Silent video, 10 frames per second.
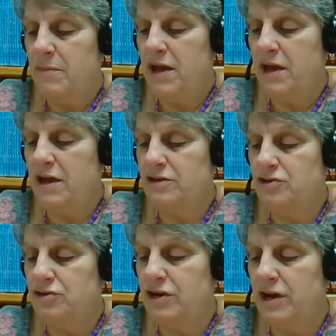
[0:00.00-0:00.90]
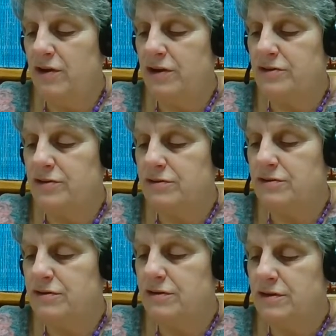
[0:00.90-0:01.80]
Major
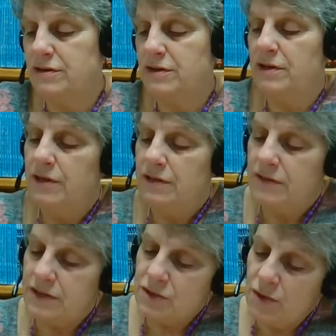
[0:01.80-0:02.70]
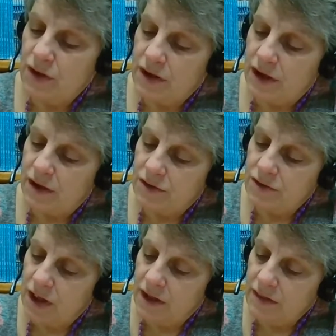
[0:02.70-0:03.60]
characters. Let's go ahead and
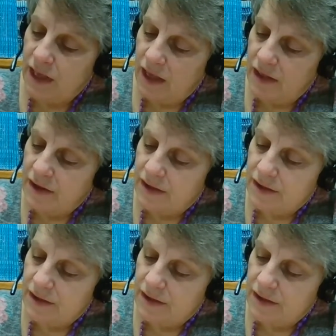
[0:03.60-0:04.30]
underline that.